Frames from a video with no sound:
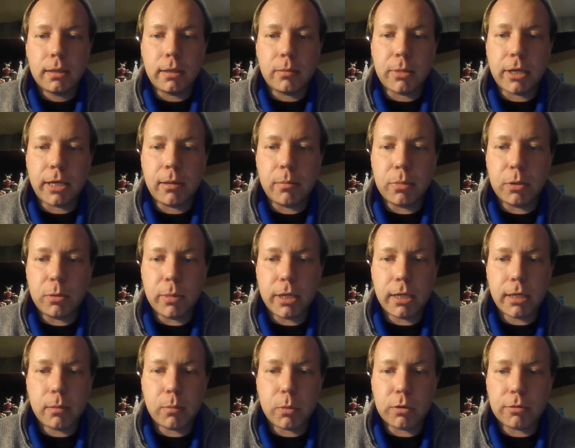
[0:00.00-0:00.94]
Now, by
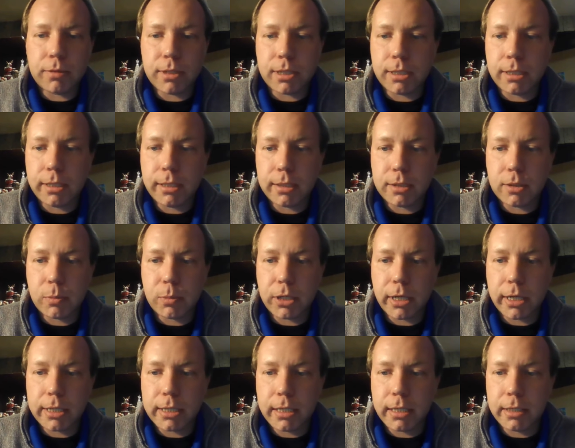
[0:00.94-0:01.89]
implementing a more resilient
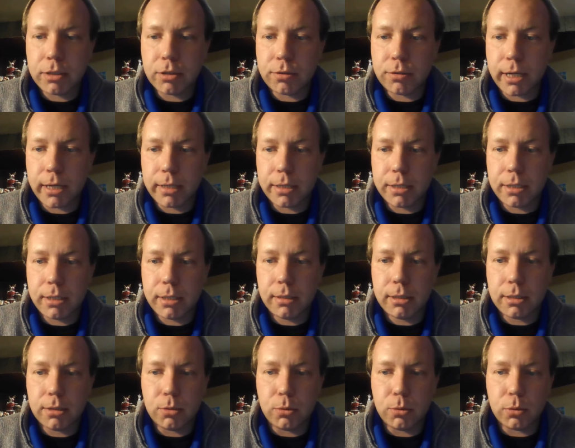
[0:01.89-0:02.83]
supply chain strategy
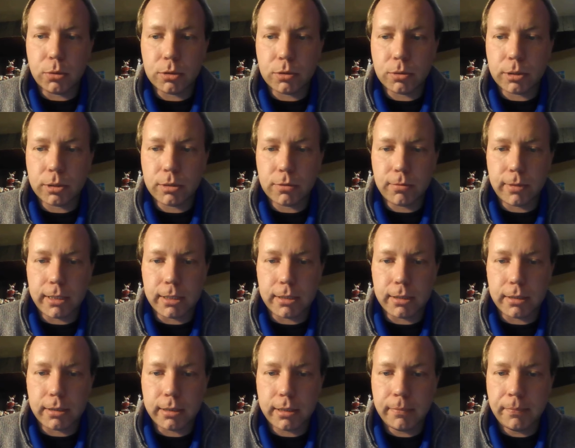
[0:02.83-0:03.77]
to dual source
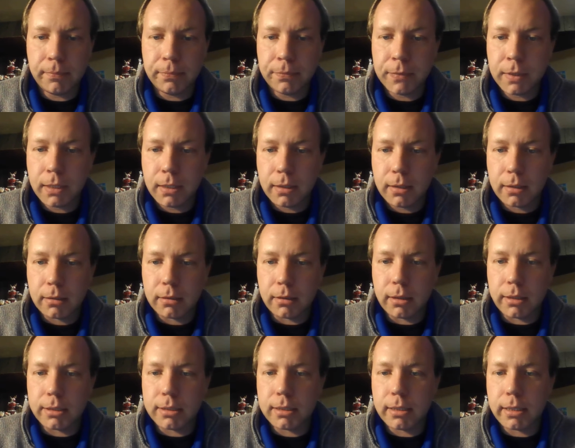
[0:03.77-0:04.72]
regionally
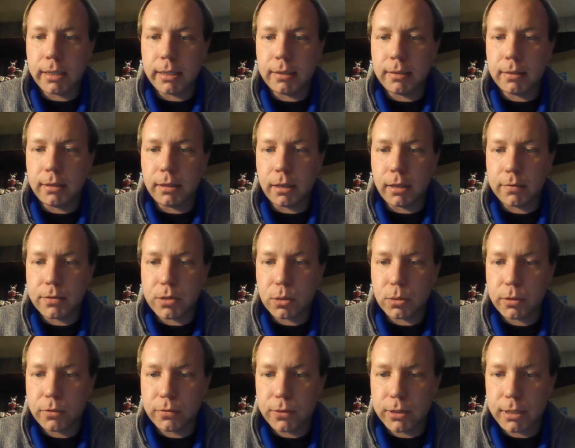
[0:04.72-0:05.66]
alongside the
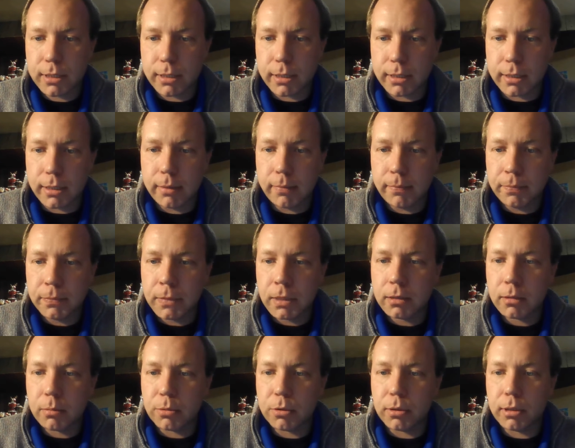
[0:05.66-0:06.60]
offshore facility,
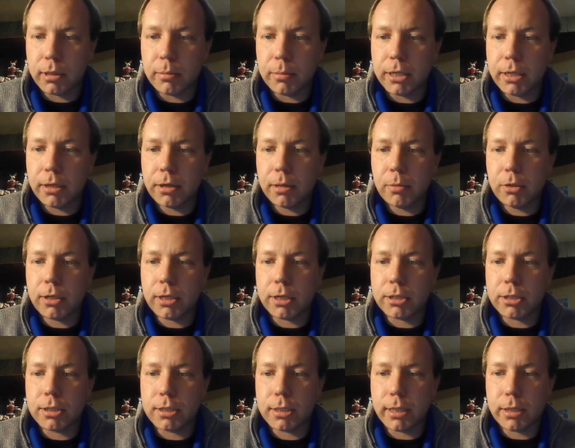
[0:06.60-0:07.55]
a preliminary
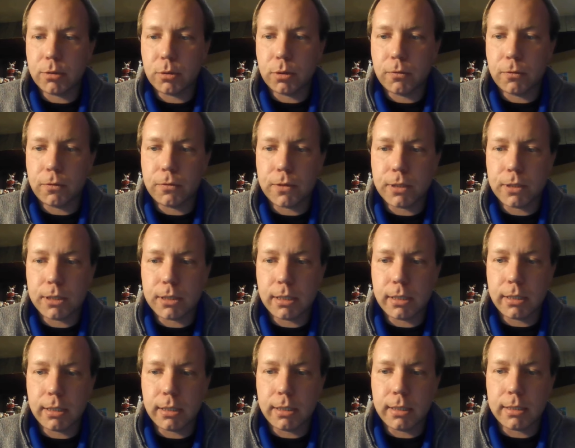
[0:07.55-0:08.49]
production schedule for
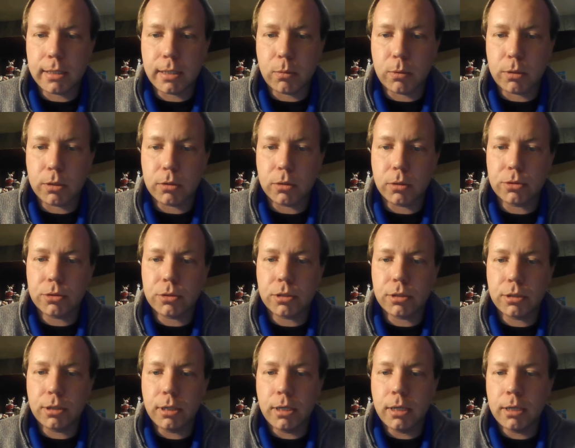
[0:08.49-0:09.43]
facilities that were
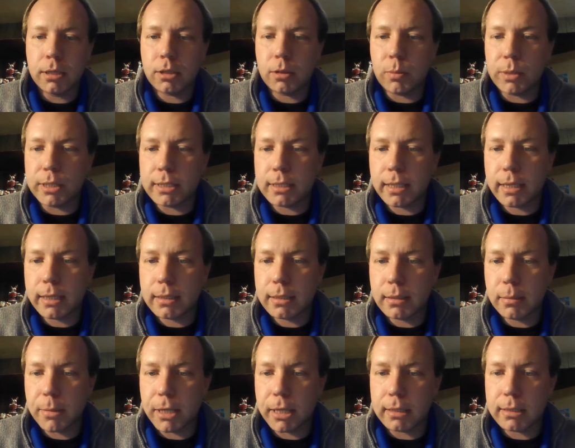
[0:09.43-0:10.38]
closer could be set
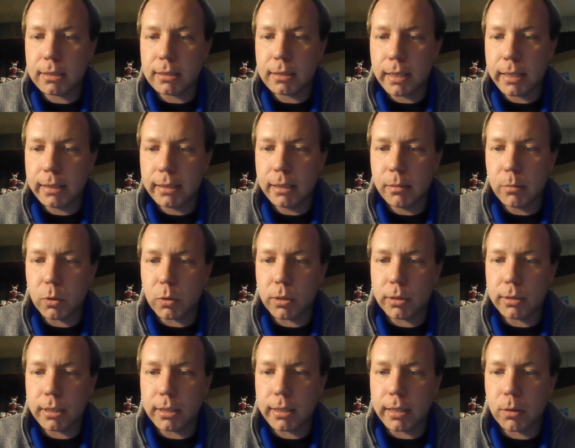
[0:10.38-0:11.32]
to make slightly
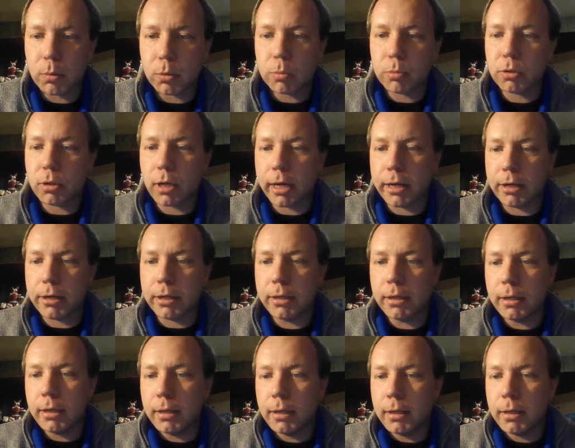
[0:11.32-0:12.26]
more than they were prior
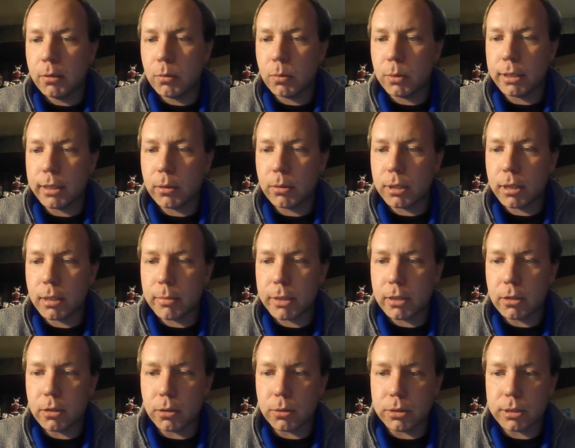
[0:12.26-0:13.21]
without
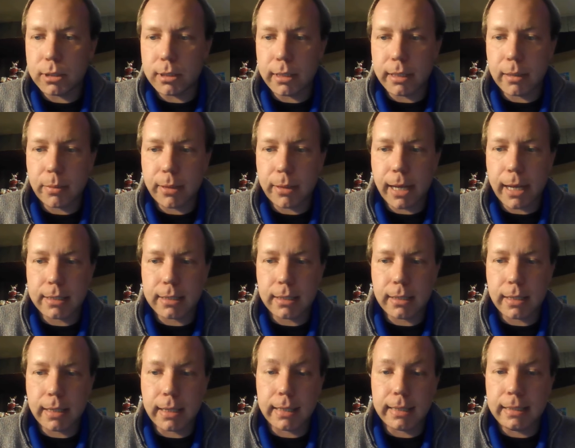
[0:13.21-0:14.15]
coming close to the
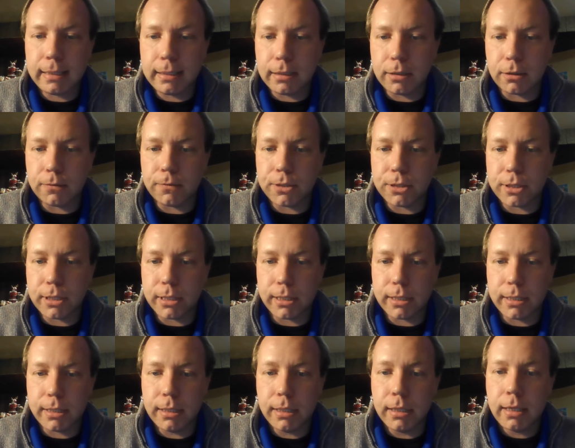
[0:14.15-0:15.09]
capacity at either
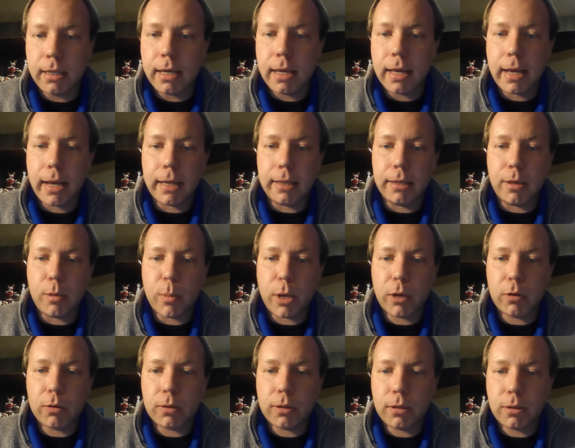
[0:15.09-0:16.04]
facility, and the
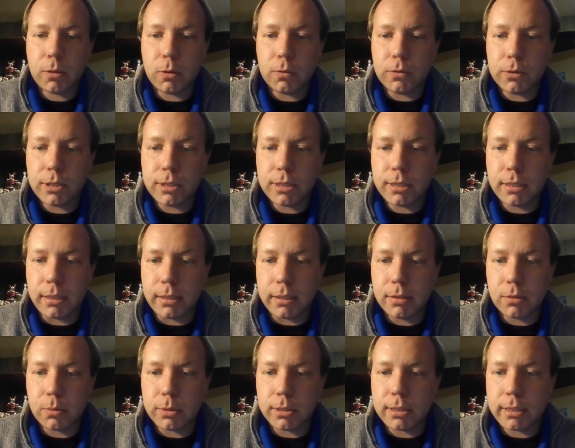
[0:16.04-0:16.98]
amount
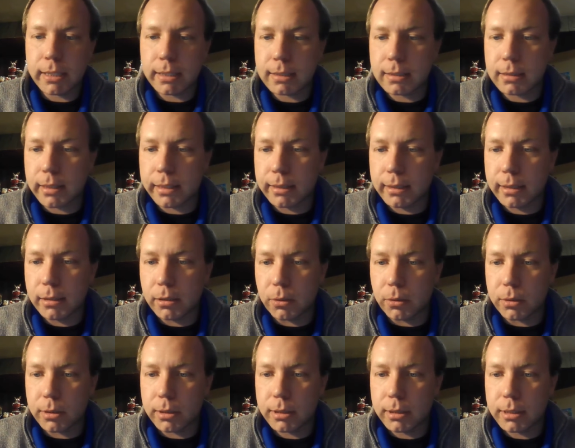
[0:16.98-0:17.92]
overseas was set slightly
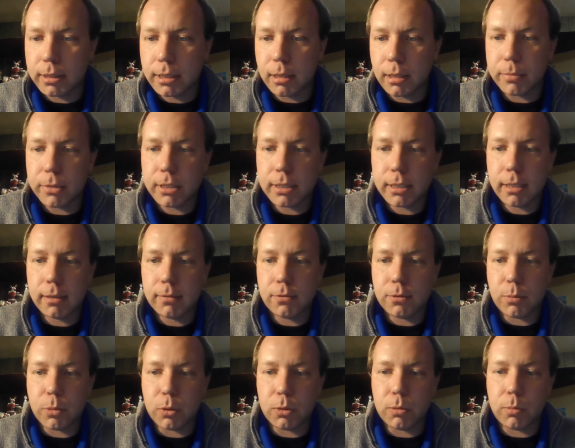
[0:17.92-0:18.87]
lower to compensate
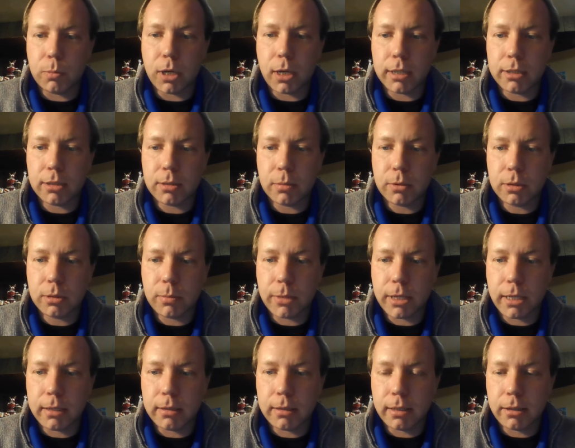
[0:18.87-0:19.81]
for both possible
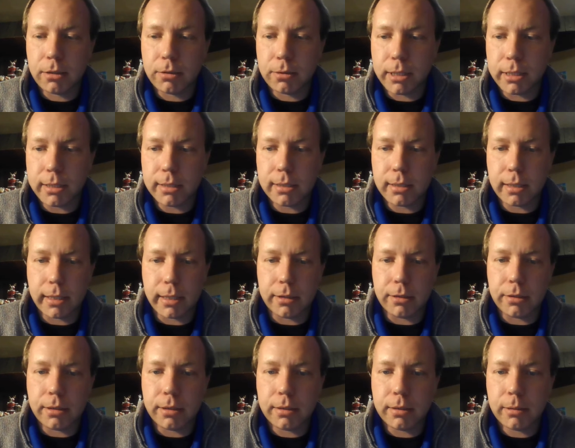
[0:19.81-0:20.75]
demand increases
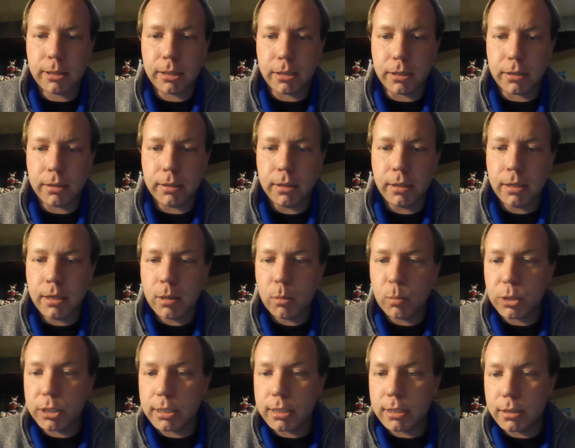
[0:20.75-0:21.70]
later in the year,
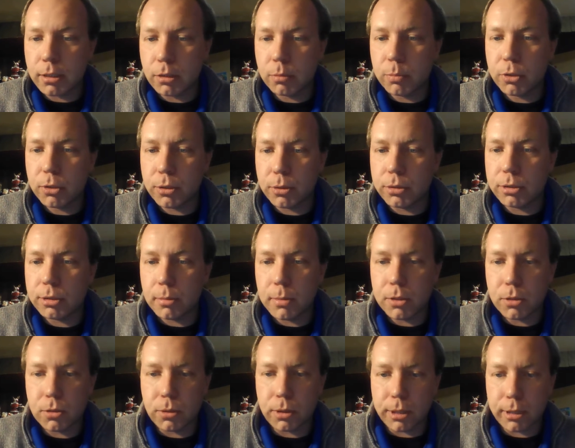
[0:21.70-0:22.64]
but still produce the
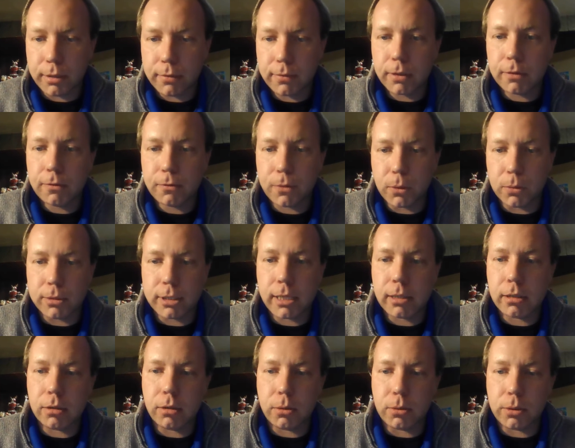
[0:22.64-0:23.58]
majority of our phones
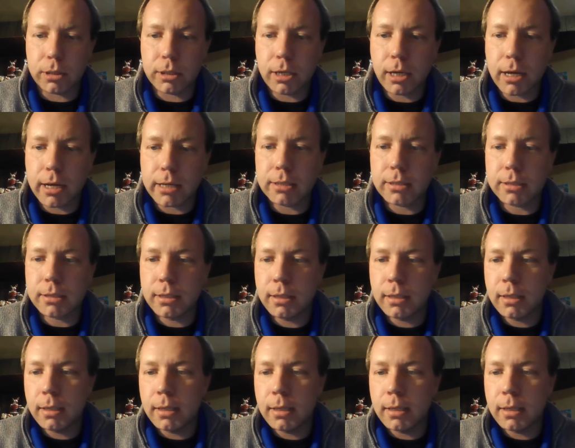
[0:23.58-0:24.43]
at a lower cost.